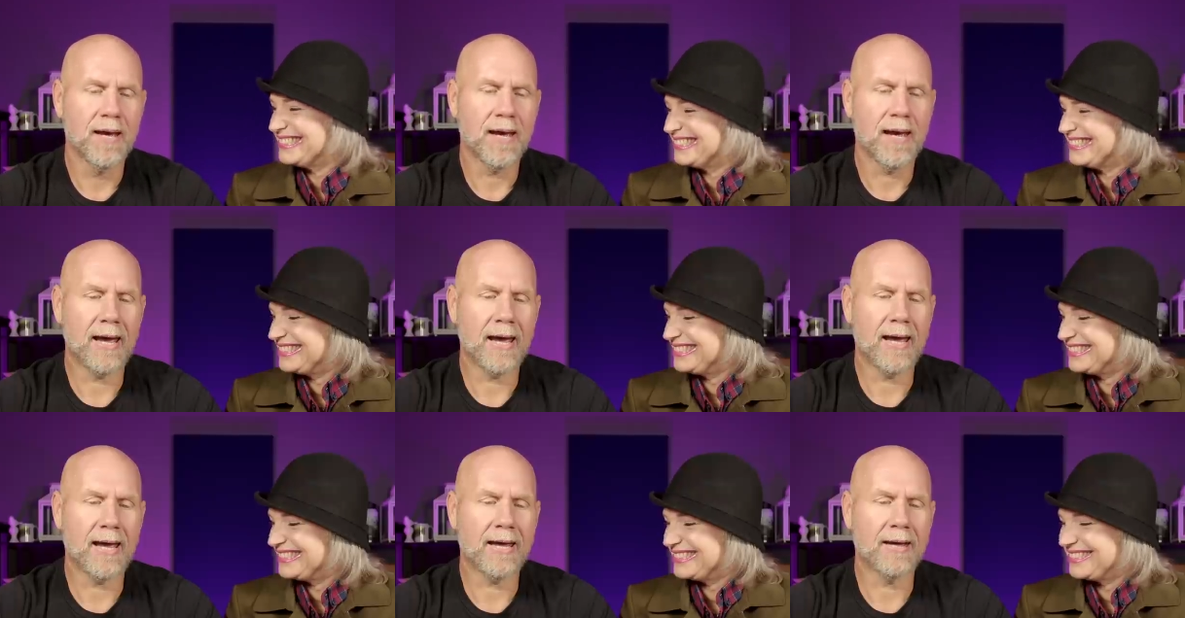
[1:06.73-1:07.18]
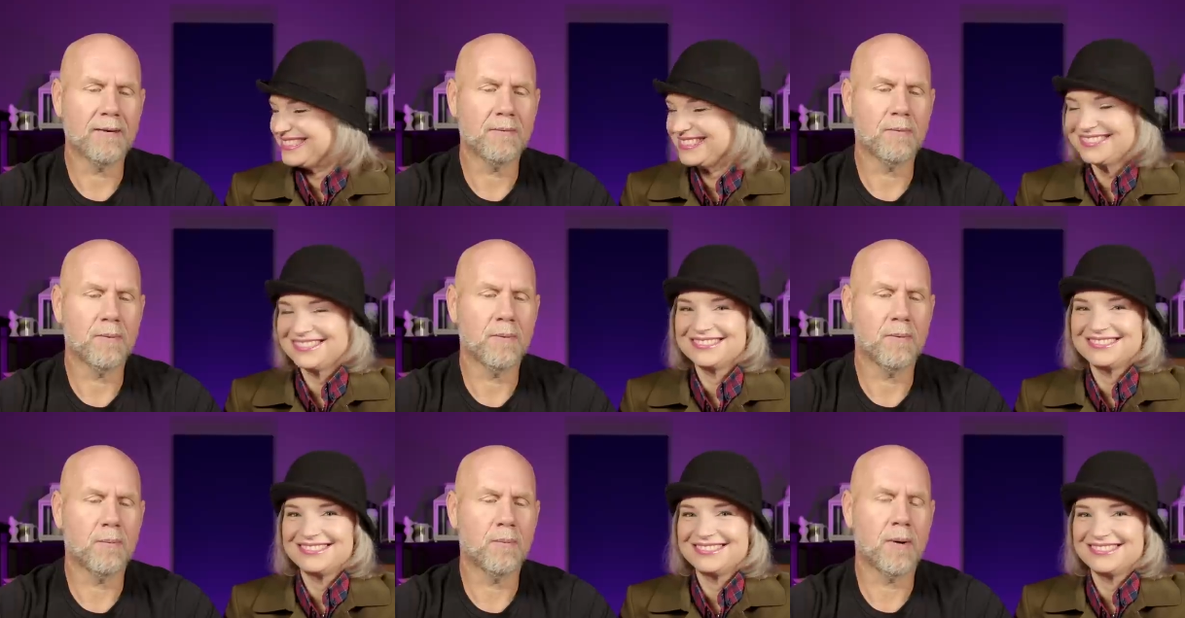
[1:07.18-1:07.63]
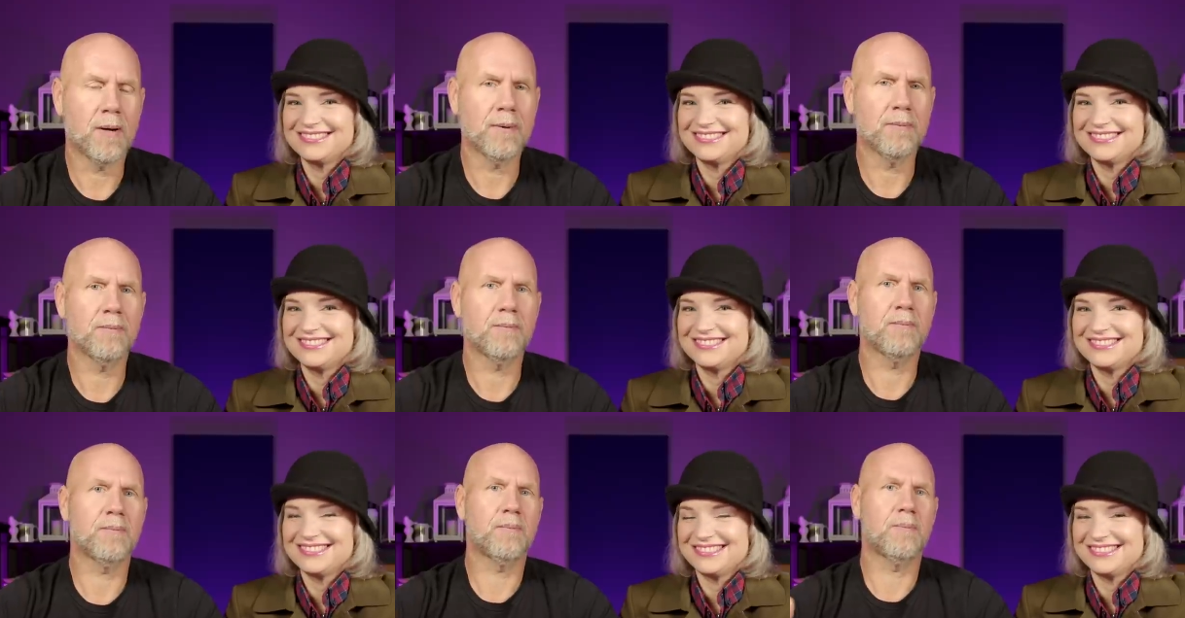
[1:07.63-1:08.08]
Speaker 1: and
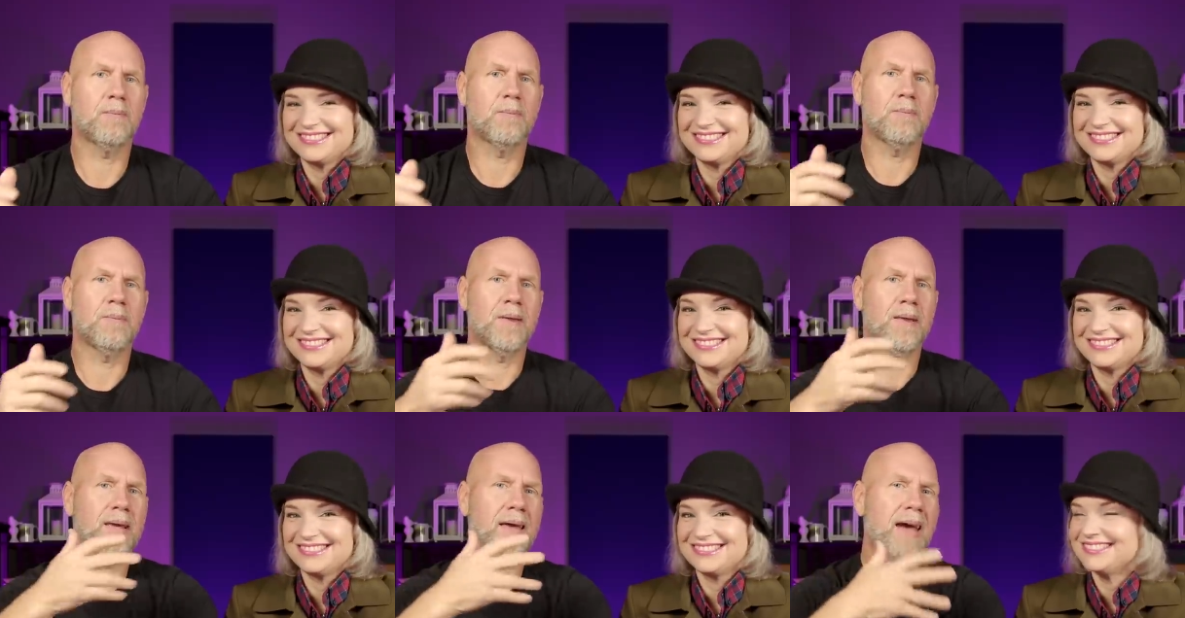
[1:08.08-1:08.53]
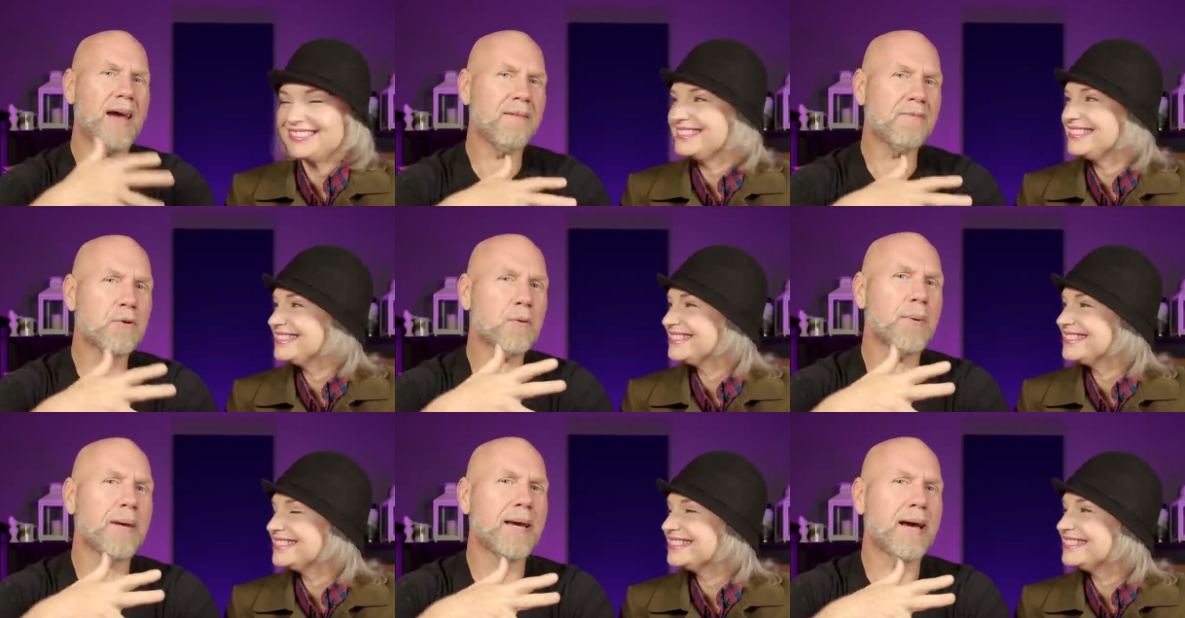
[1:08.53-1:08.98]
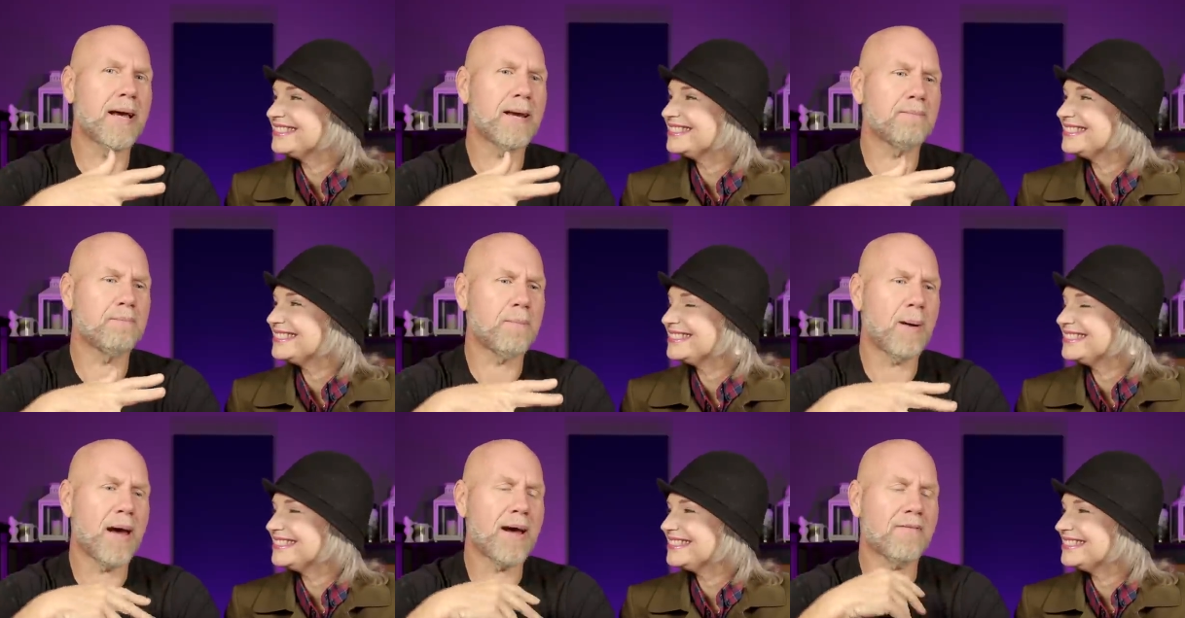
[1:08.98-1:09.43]
when after we
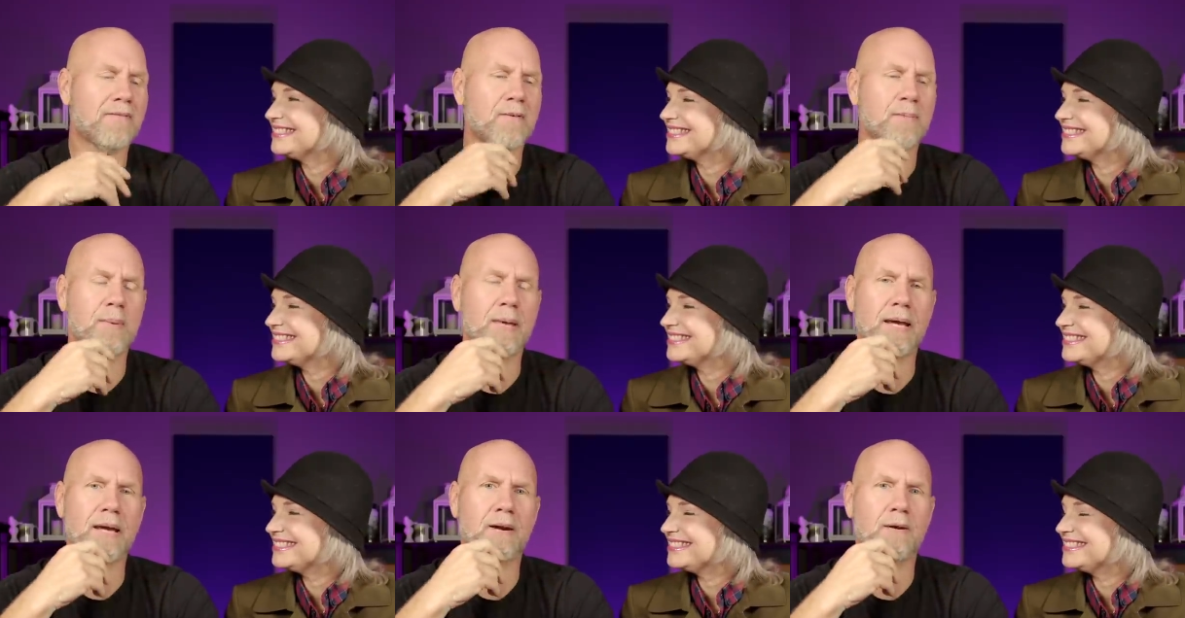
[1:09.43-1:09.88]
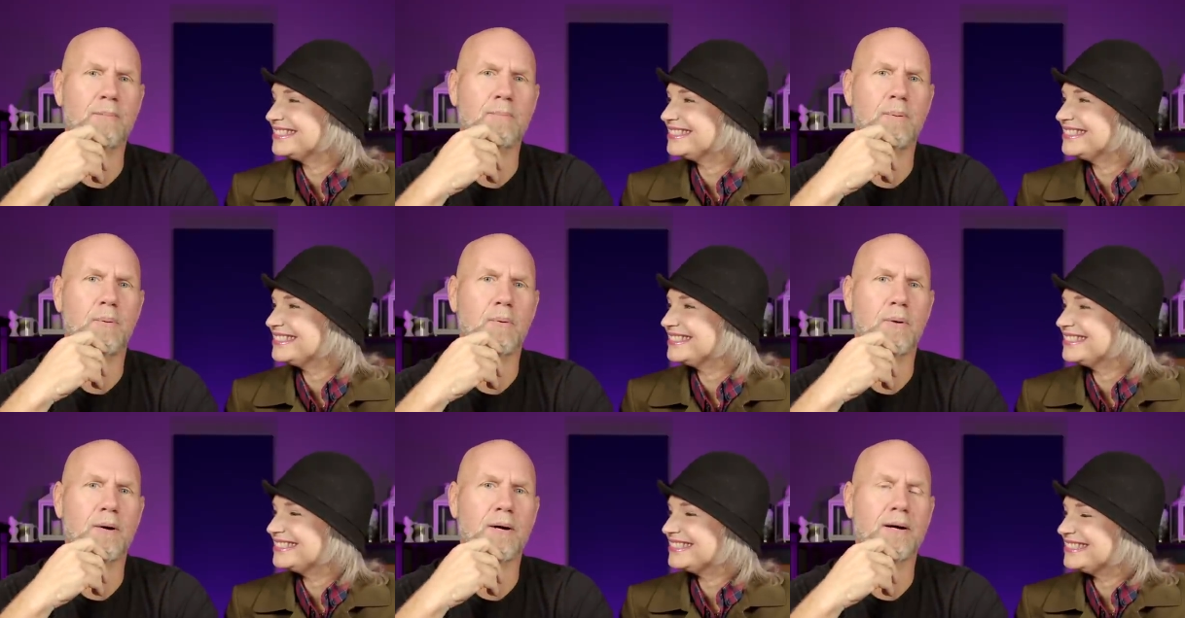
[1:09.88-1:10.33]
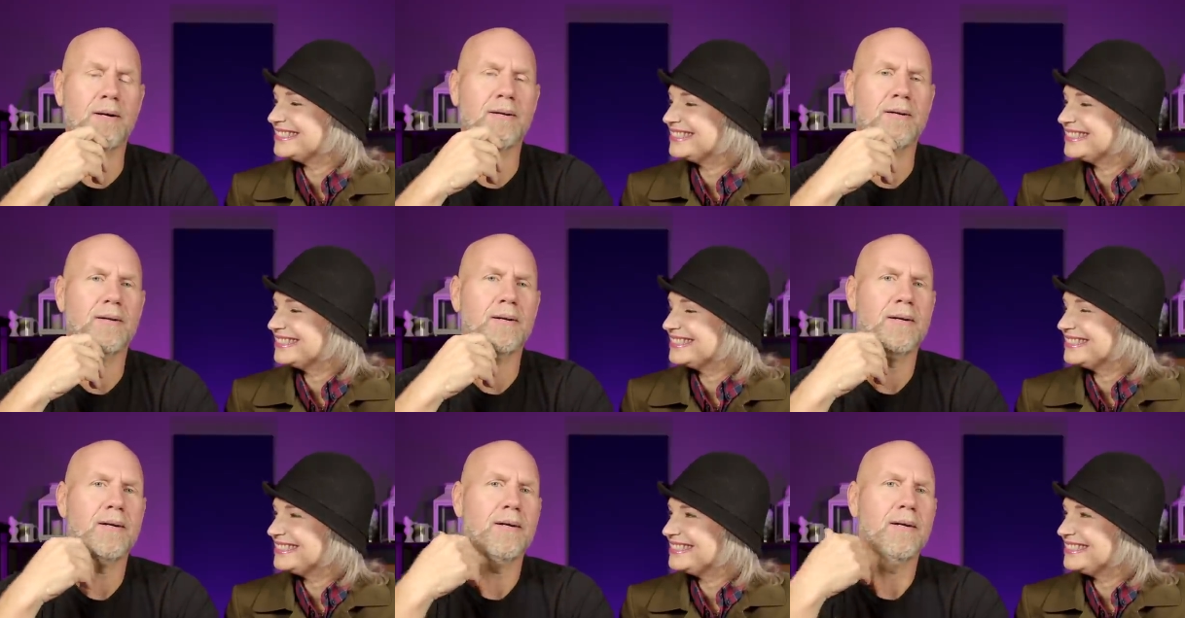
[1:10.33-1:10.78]
got back from the airport,